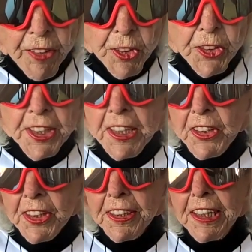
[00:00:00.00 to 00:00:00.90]
there's
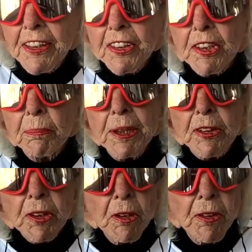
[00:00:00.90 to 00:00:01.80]
things that needed to be
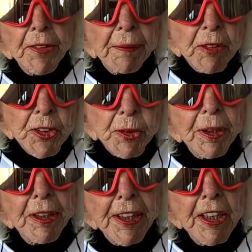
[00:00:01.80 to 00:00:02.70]
told that was
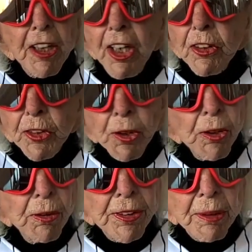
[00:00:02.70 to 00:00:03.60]
really
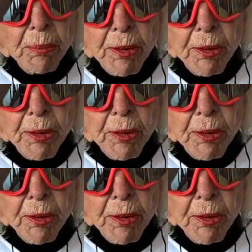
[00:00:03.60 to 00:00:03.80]
true in the